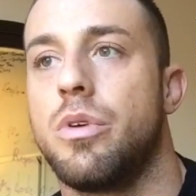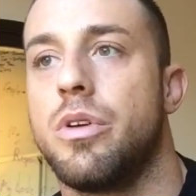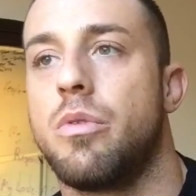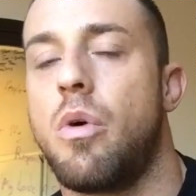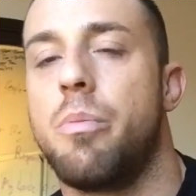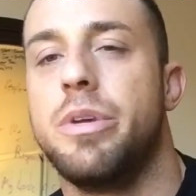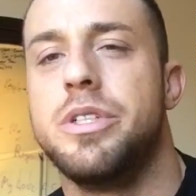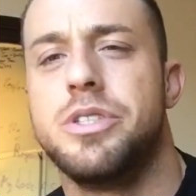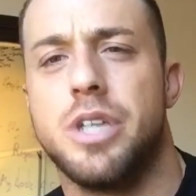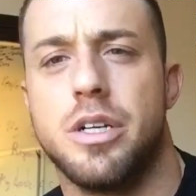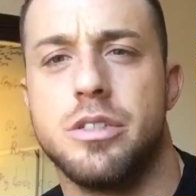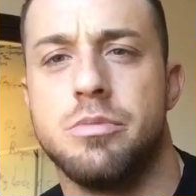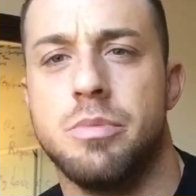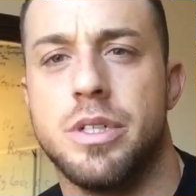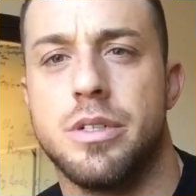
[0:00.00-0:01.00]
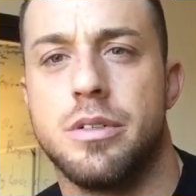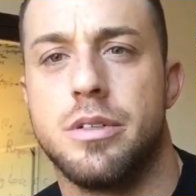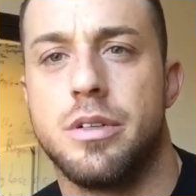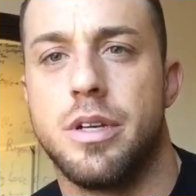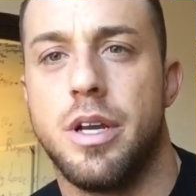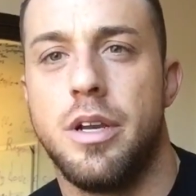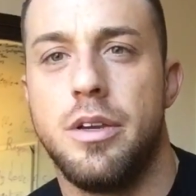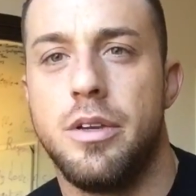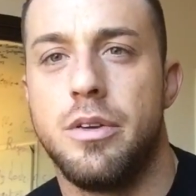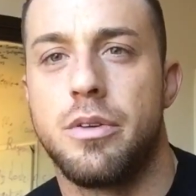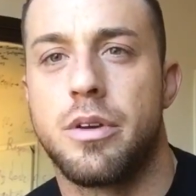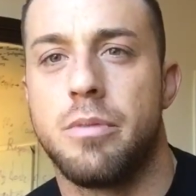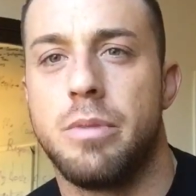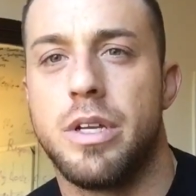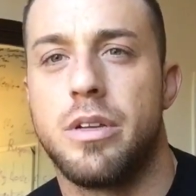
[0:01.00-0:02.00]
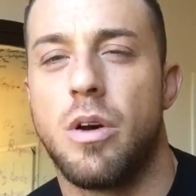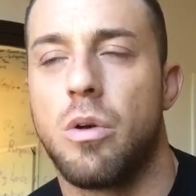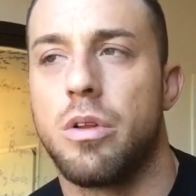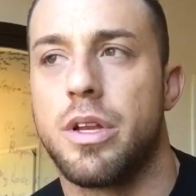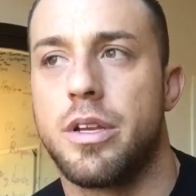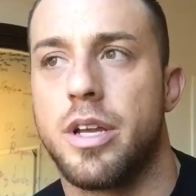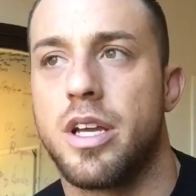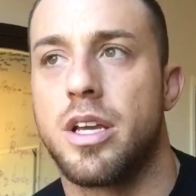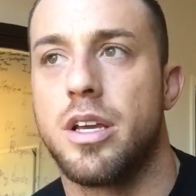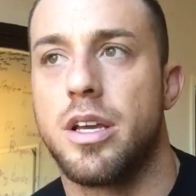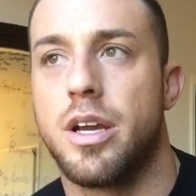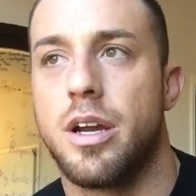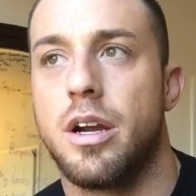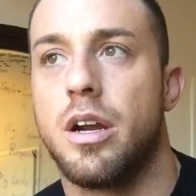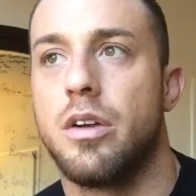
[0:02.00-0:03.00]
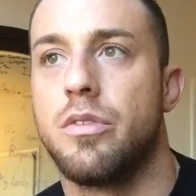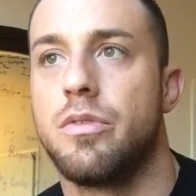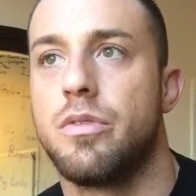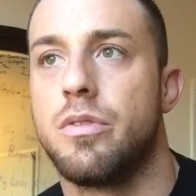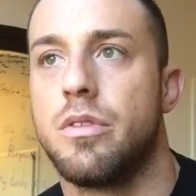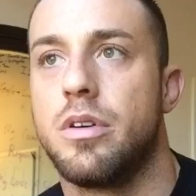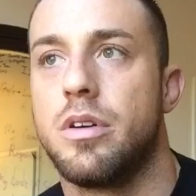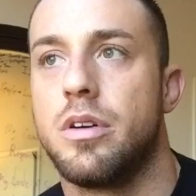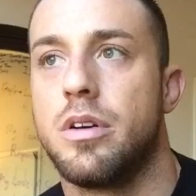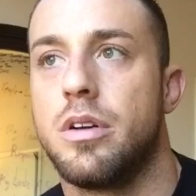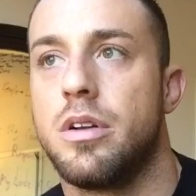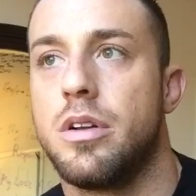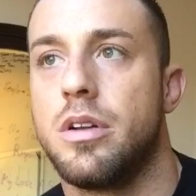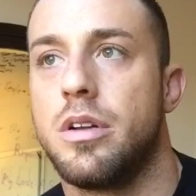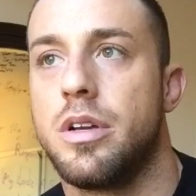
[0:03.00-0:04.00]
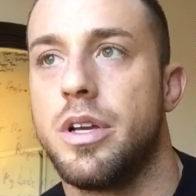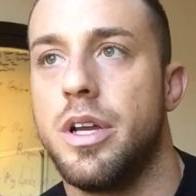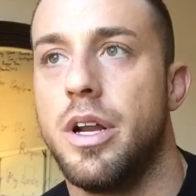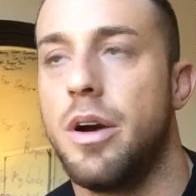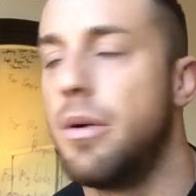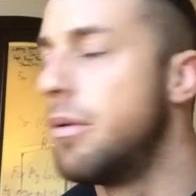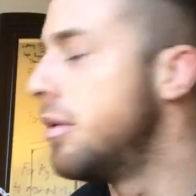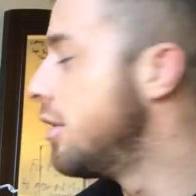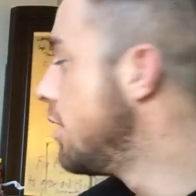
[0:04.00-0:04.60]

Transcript: there won't be judgment and you can be totally taken care of, you know.